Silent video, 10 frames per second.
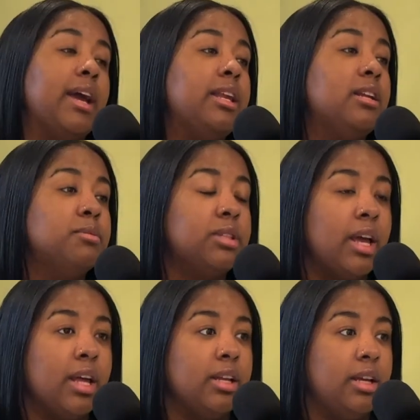ended up
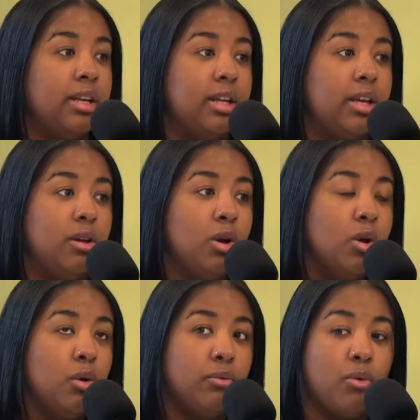staying in
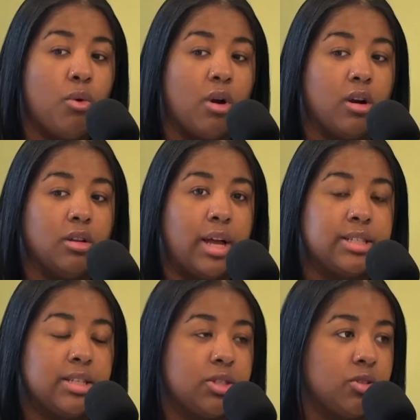Indy for like
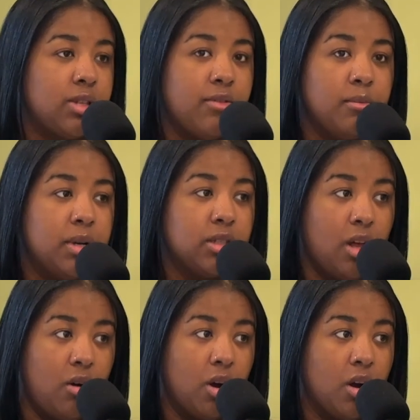6 or 7 months
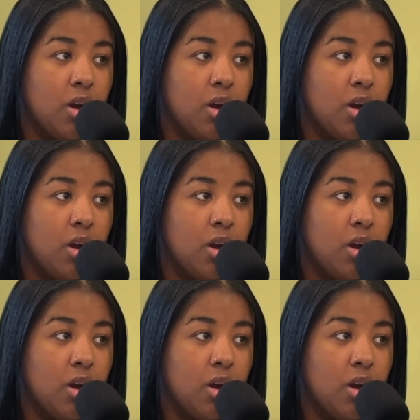longer.